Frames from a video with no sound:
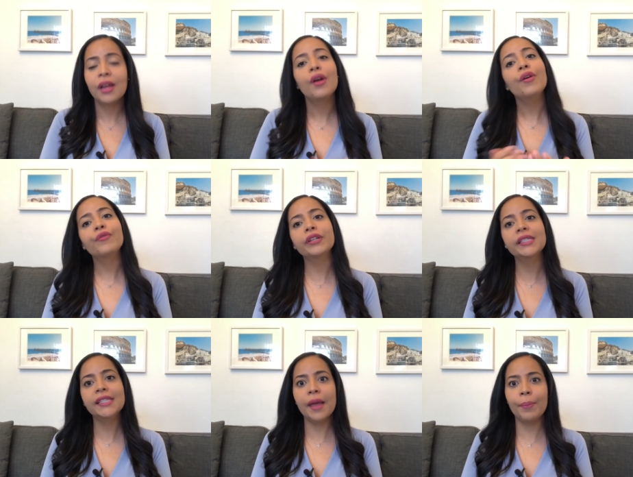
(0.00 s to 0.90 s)
For
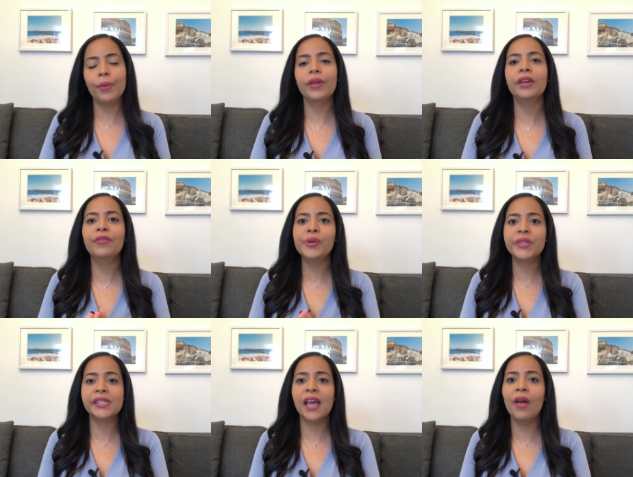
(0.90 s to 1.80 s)
example, if you
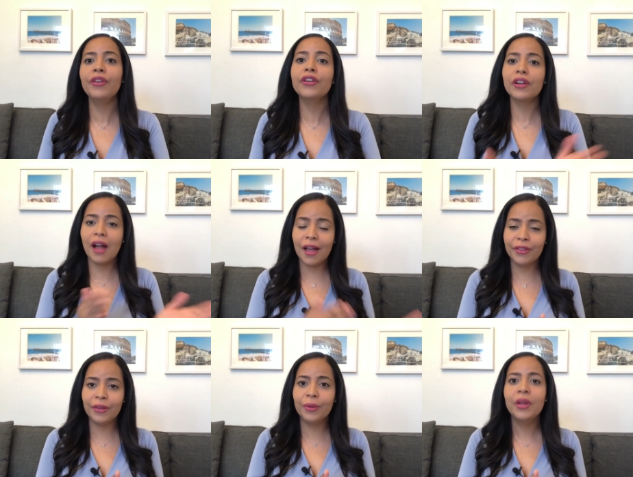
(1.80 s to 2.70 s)
sell your
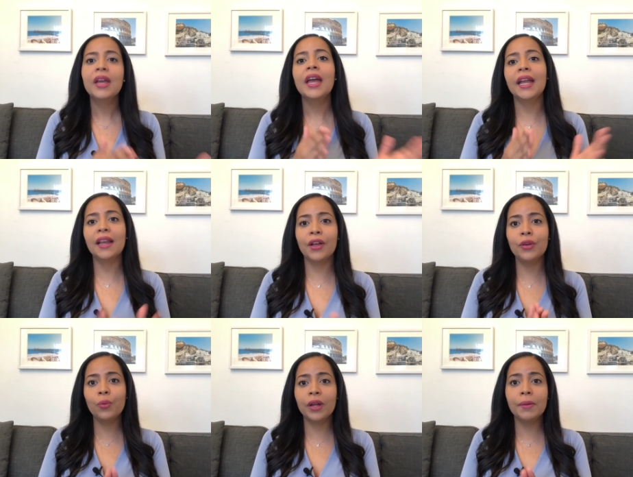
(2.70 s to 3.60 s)
condo and now you
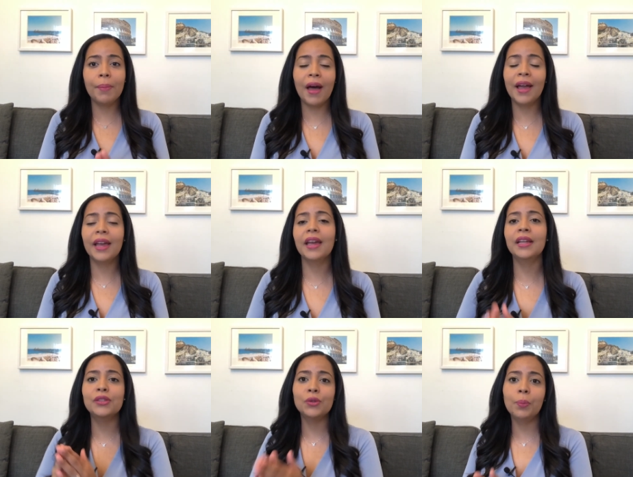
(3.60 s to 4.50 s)
want to buy a
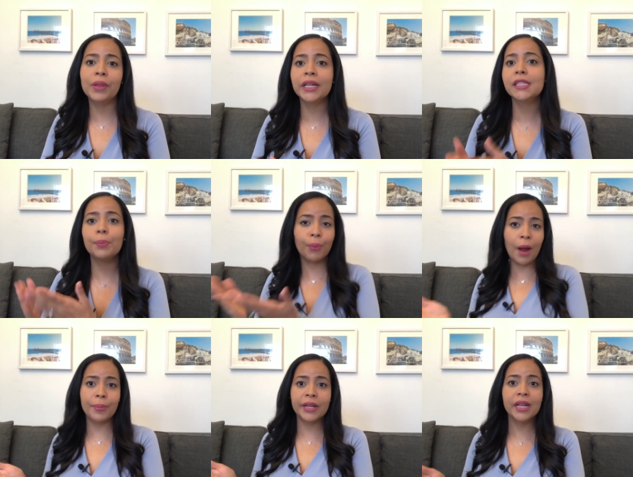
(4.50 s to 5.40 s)
duplex
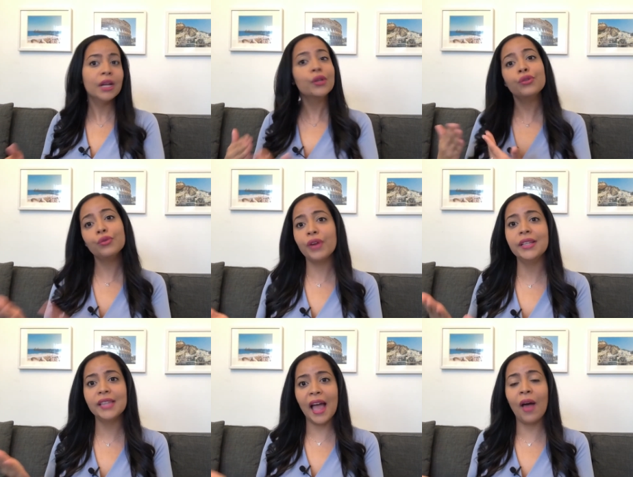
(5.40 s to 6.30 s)
property to rent
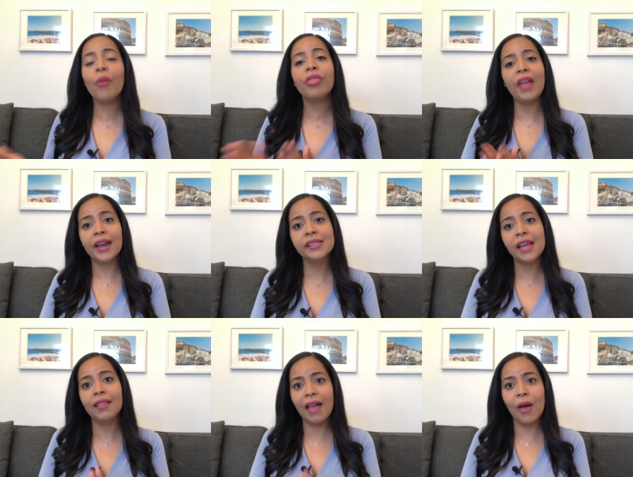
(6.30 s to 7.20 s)
out, that is
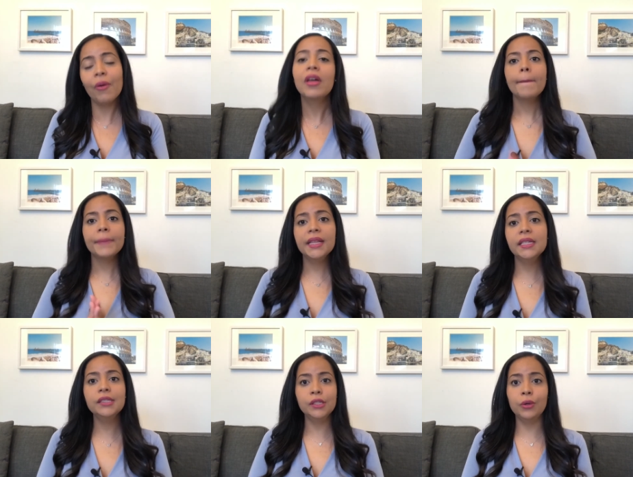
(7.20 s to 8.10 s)
allowed. Please
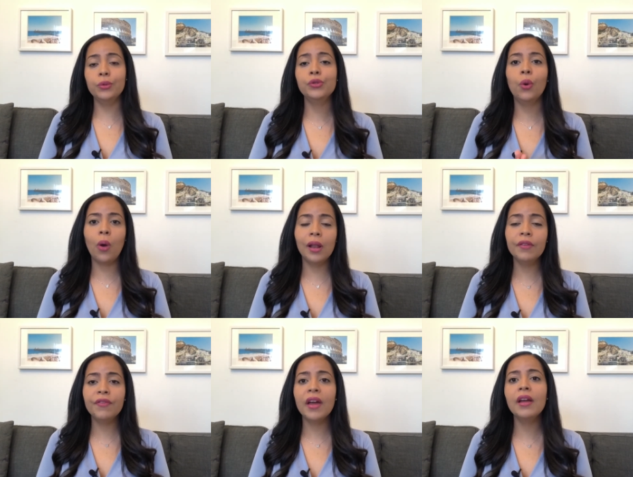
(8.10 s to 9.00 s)
note, to
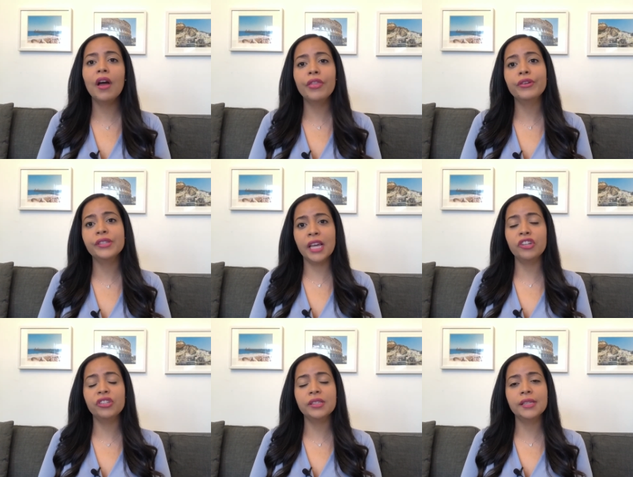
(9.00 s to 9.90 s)
qualify under Section
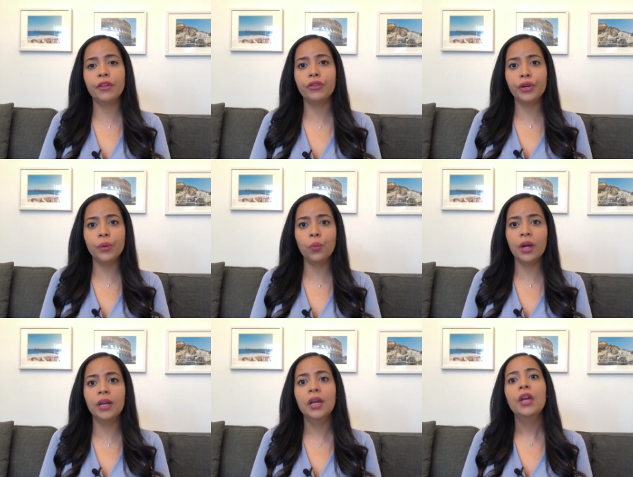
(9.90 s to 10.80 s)
1031,
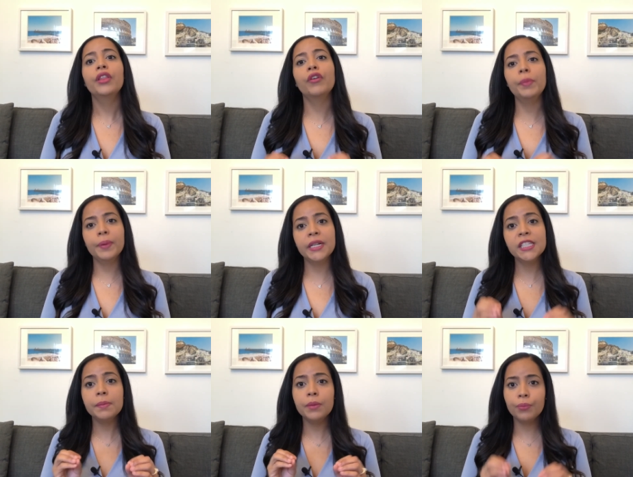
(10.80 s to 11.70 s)
the
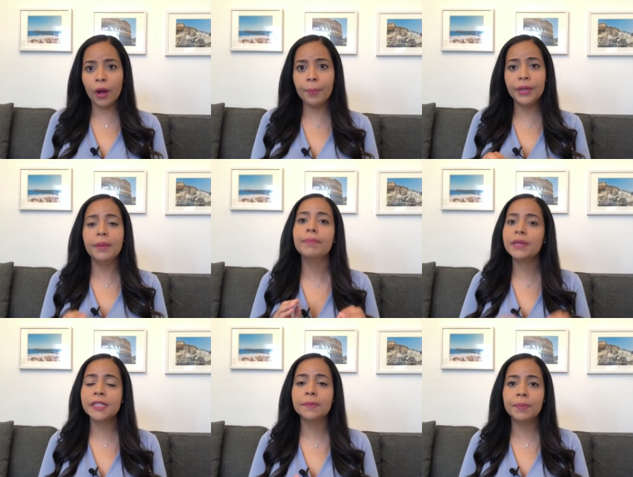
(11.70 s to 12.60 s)
replacement property
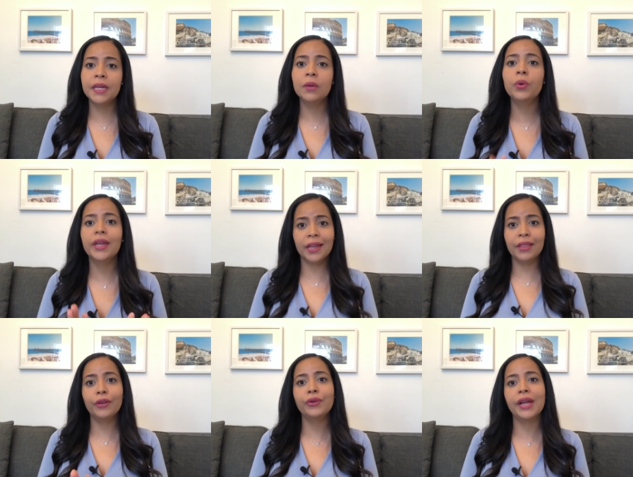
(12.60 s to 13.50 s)
must be within the
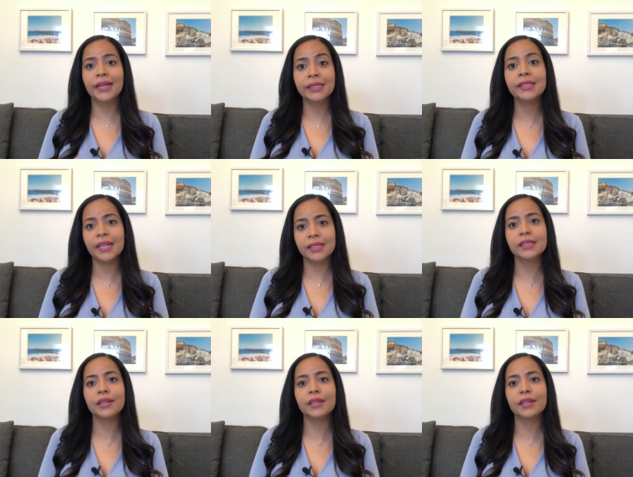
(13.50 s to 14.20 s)
United States.